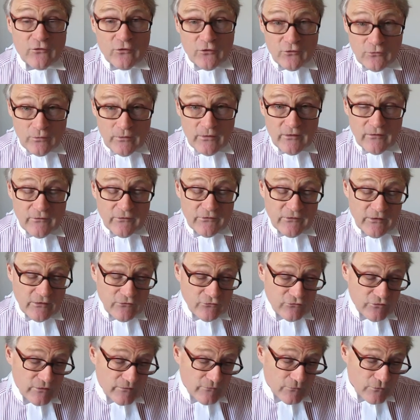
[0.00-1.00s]
the 20th
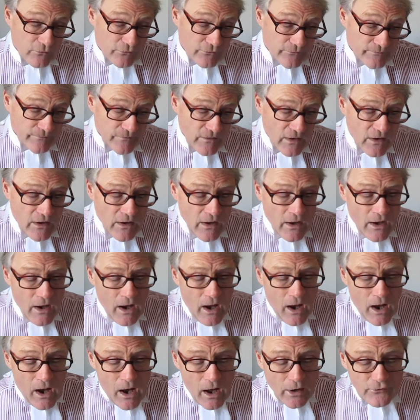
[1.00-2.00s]
century, of course.
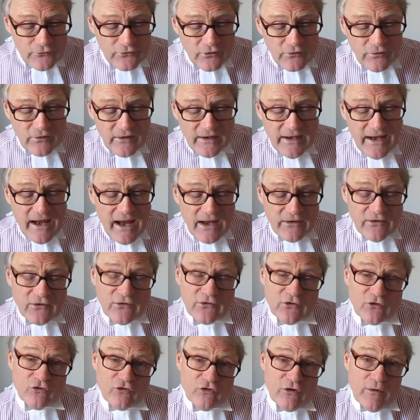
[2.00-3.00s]
Under the
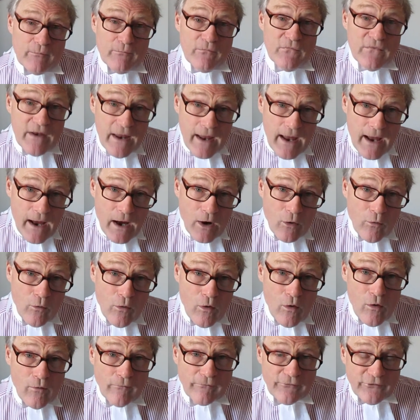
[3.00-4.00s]
editorship now
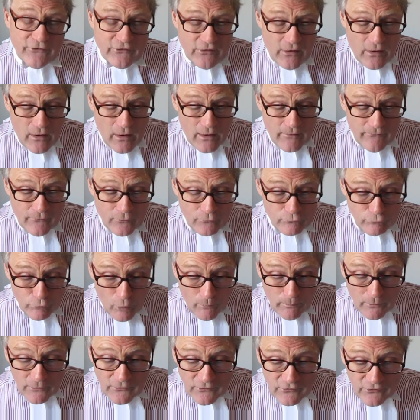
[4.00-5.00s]
of Sir Ivor
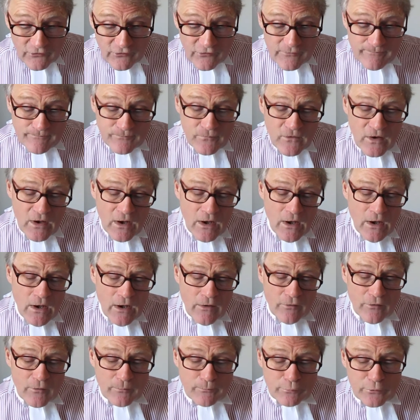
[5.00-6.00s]
Roberts,
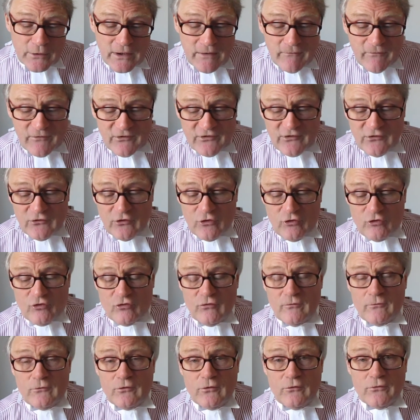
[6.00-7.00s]
the previous
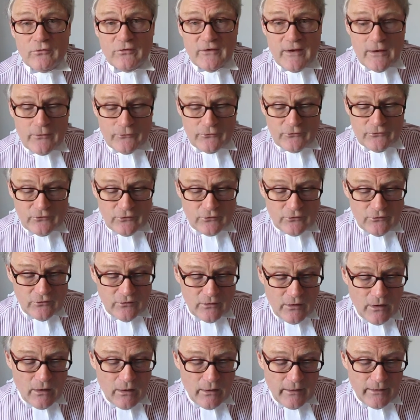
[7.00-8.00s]
edition of
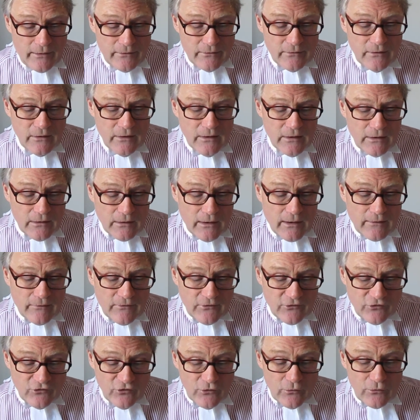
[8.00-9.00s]
2009, like
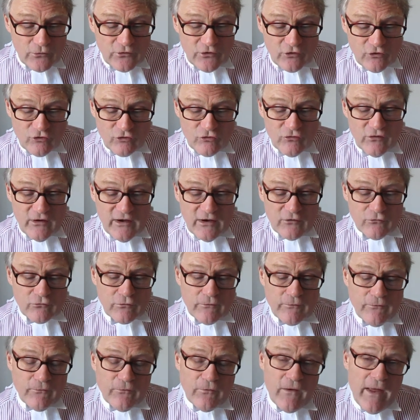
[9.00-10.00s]
this new edition, is
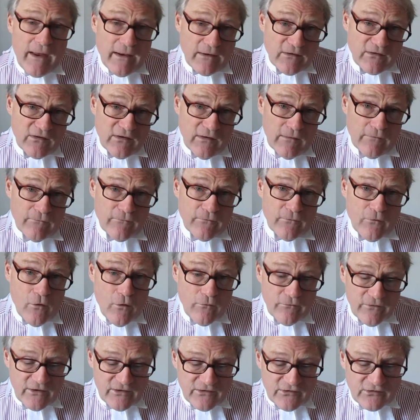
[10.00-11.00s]
reflective
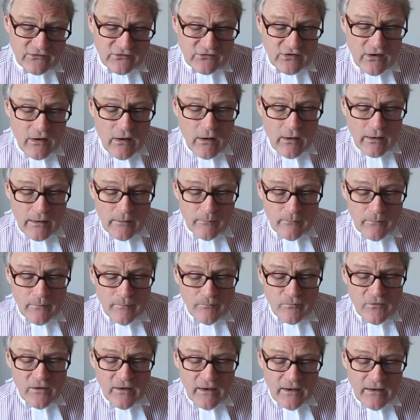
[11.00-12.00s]
of its time,
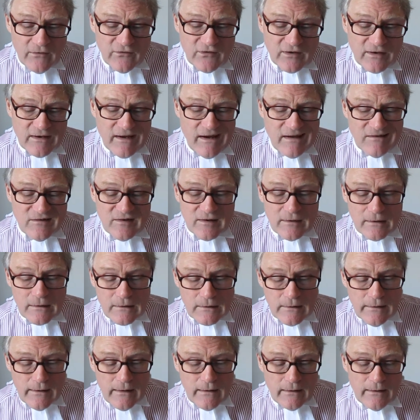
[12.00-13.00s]
indicating
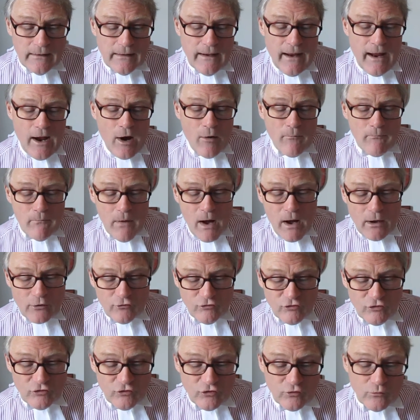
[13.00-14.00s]
clearly how
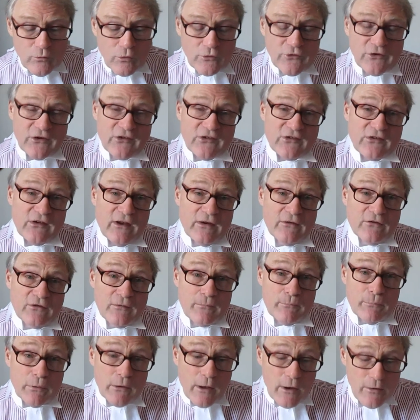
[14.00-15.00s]
much and to what extent
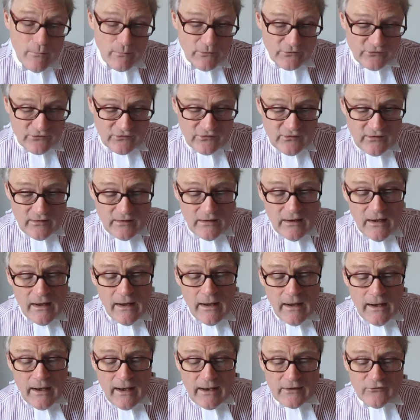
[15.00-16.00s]
diplomacy
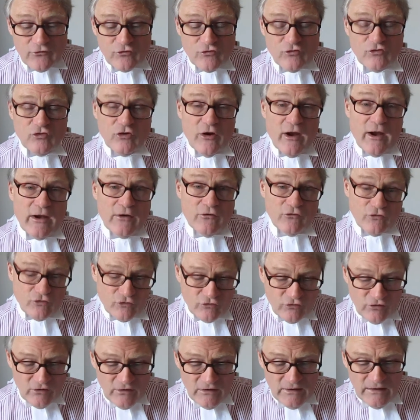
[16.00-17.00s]
has
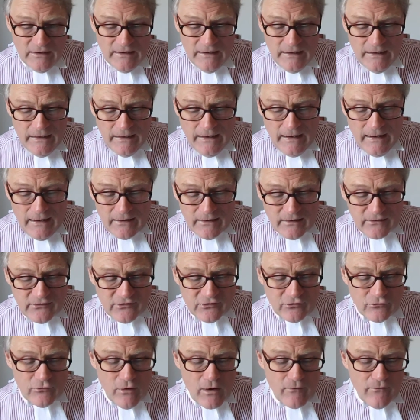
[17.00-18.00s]
changed. And as
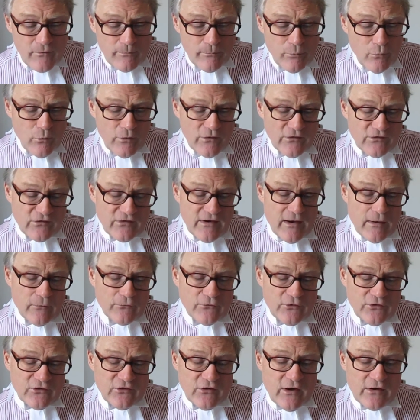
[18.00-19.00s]
Sir Ivor points out,
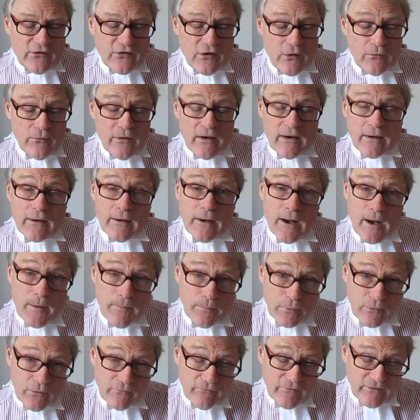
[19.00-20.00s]
to cite only a
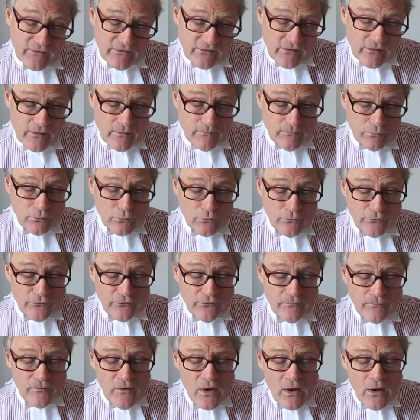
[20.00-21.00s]
couple of
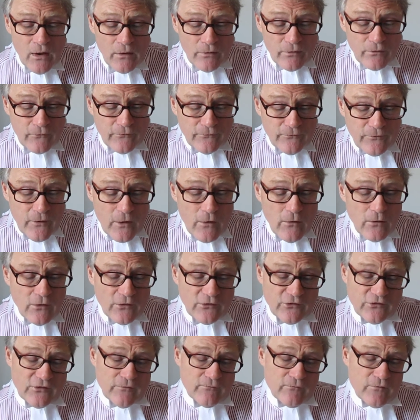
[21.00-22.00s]
examples, the
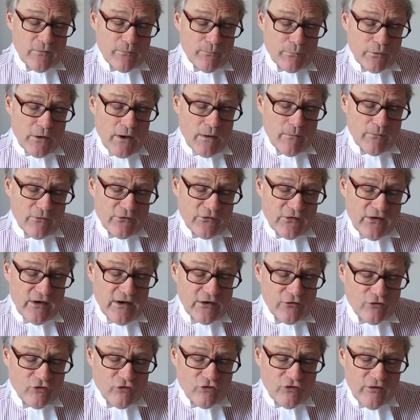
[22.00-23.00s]
focus of diplomacy
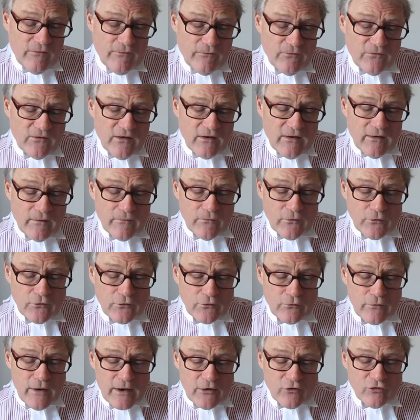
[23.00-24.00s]
has shifted in the
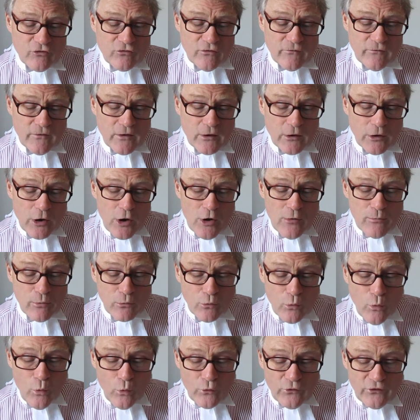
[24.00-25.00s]
direction of a
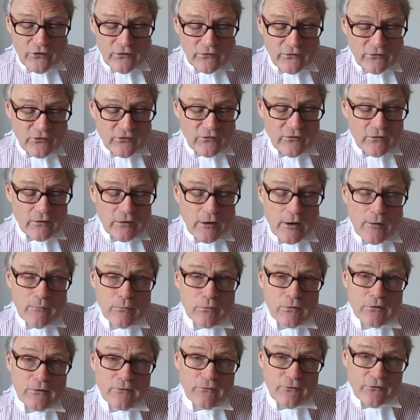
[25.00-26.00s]
global audience and
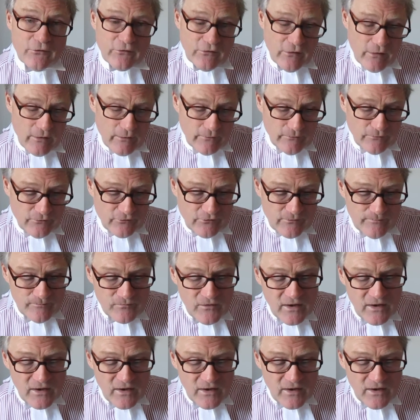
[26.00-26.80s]
global concerns.